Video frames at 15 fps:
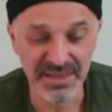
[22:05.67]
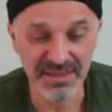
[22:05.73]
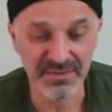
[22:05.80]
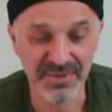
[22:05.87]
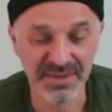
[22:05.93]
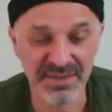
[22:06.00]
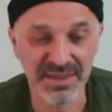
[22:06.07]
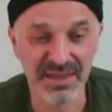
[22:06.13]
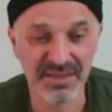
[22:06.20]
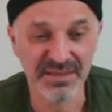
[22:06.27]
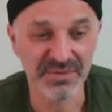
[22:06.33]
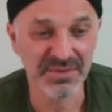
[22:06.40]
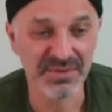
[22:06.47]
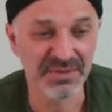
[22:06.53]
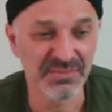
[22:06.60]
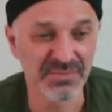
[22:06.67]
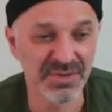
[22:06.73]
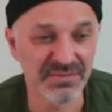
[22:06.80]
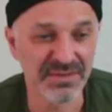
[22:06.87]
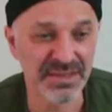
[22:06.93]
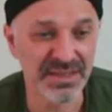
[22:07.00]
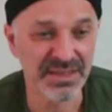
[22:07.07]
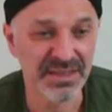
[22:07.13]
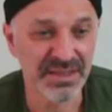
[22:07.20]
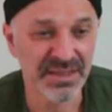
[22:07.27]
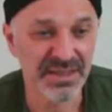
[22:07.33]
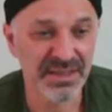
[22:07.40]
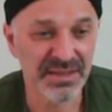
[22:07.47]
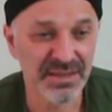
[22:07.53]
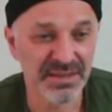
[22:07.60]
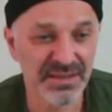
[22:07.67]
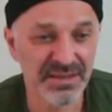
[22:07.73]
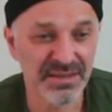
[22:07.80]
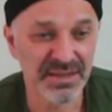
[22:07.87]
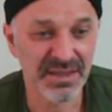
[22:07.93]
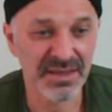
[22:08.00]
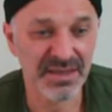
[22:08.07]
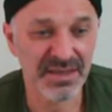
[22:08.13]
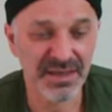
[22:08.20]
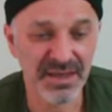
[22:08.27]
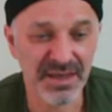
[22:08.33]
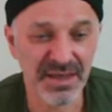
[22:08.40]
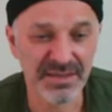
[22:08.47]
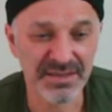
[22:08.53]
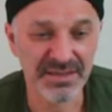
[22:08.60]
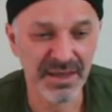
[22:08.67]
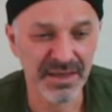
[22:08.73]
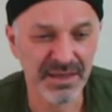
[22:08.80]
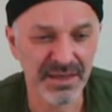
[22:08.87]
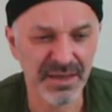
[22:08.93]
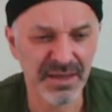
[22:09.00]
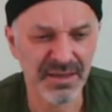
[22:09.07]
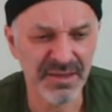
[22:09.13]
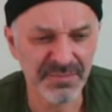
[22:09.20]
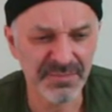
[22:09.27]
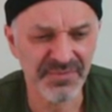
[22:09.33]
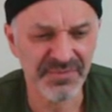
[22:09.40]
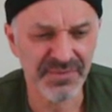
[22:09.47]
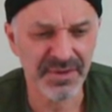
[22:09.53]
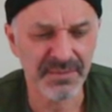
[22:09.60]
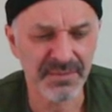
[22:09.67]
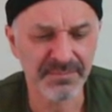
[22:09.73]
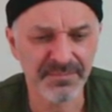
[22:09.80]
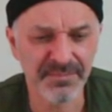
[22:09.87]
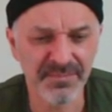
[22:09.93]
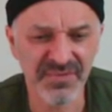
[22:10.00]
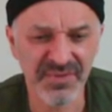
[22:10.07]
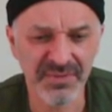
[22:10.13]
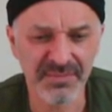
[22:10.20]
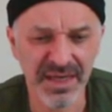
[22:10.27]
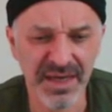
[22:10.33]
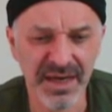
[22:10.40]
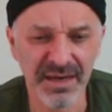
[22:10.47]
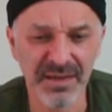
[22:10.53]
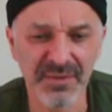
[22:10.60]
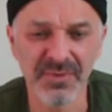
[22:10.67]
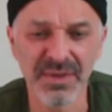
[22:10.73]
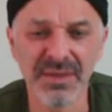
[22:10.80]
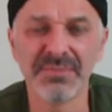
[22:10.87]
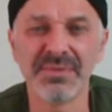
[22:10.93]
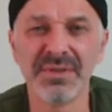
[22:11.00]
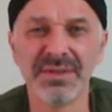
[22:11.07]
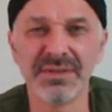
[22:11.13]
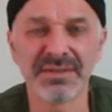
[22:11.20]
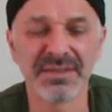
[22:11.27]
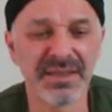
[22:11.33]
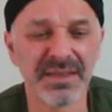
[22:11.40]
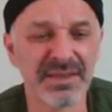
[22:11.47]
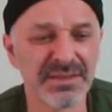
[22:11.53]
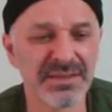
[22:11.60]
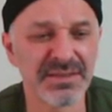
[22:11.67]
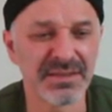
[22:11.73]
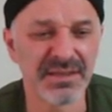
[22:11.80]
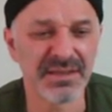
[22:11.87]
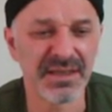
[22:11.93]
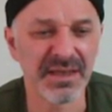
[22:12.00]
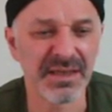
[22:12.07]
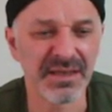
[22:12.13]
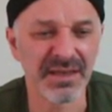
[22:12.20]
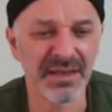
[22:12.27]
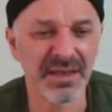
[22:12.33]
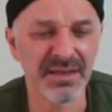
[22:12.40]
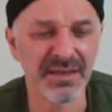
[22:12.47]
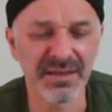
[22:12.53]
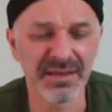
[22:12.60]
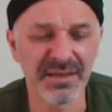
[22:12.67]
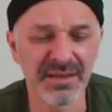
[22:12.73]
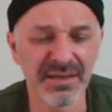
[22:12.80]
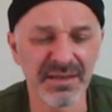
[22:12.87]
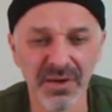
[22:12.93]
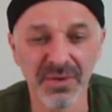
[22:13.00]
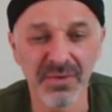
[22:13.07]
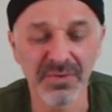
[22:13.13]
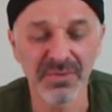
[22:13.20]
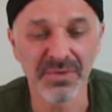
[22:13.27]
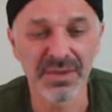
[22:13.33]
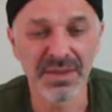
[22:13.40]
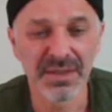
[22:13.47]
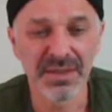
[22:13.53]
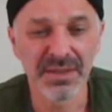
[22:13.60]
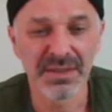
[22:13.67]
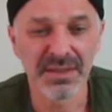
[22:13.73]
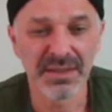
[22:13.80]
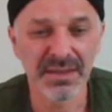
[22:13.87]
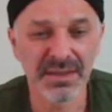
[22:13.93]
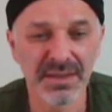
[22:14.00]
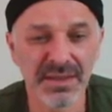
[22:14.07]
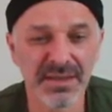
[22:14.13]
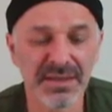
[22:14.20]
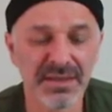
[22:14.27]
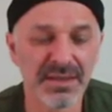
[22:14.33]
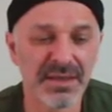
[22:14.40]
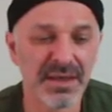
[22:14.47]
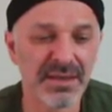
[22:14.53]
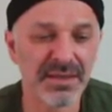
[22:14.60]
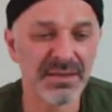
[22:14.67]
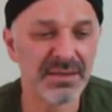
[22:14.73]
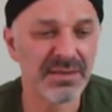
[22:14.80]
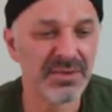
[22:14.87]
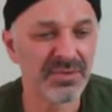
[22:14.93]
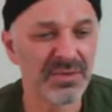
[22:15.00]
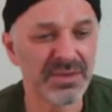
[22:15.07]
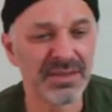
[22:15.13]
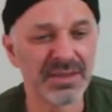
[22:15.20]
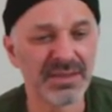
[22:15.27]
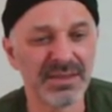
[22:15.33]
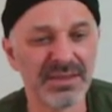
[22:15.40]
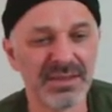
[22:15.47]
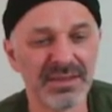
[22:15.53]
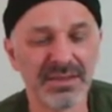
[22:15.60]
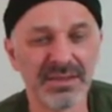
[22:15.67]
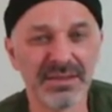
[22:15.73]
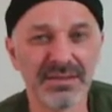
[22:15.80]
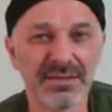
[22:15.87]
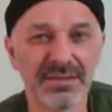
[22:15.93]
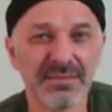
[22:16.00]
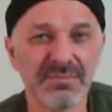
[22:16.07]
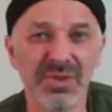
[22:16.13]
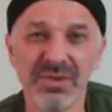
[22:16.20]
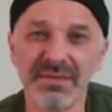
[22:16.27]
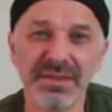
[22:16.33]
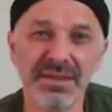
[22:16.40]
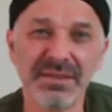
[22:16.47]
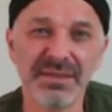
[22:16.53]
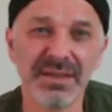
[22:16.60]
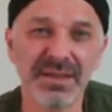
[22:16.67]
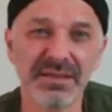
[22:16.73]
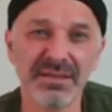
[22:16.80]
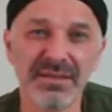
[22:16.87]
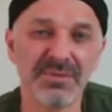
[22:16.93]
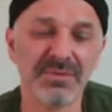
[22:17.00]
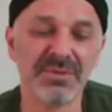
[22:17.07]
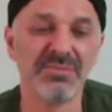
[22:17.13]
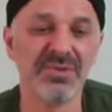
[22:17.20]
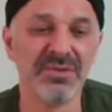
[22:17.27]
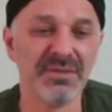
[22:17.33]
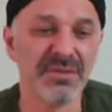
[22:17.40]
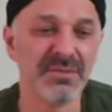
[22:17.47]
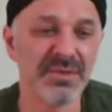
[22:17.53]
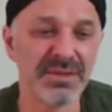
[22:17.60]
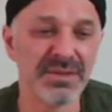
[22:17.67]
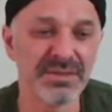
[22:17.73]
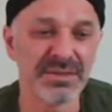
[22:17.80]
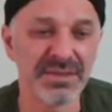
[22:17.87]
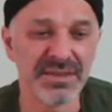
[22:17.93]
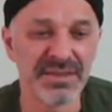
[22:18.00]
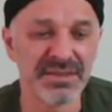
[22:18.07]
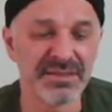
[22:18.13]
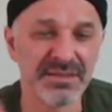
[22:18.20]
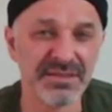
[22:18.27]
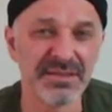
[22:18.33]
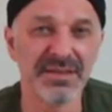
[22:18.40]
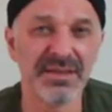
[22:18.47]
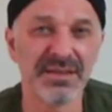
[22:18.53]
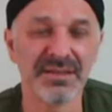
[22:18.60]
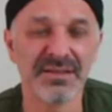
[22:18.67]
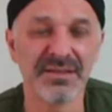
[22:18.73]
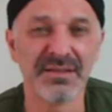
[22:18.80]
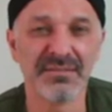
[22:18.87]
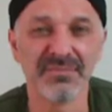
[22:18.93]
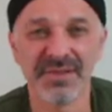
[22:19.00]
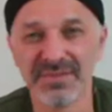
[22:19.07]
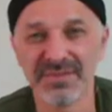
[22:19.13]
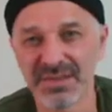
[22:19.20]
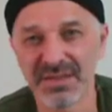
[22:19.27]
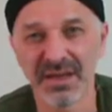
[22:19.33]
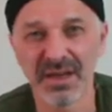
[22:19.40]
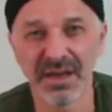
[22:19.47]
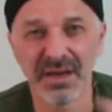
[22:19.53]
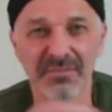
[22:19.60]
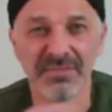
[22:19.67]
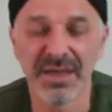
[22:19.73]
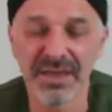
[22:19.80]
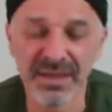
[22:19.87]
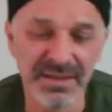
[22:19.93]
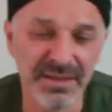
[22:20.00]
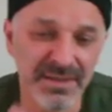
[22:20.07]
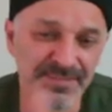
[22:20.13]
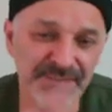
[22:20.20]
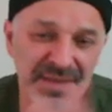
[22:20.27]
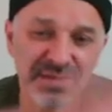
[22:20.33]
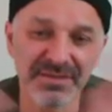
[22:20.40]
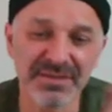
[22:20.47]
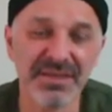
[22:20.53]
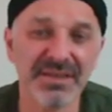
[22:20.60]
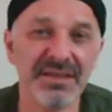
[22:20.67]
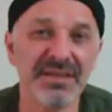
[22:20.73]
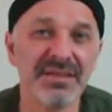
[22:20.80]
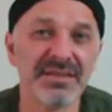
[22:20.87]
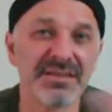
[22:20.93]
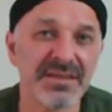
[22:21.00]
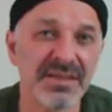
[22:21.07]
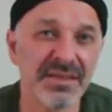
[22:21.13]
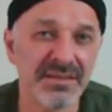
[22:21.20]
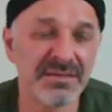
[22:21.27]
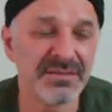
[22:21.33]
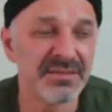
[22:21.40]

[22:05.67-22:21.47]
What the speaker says: was that this was a movie that I had taken a clip from my Halloween presentation, and I didn't know the movie. I didn't know what movie it was, and you can see that if you check out my Outtake ESL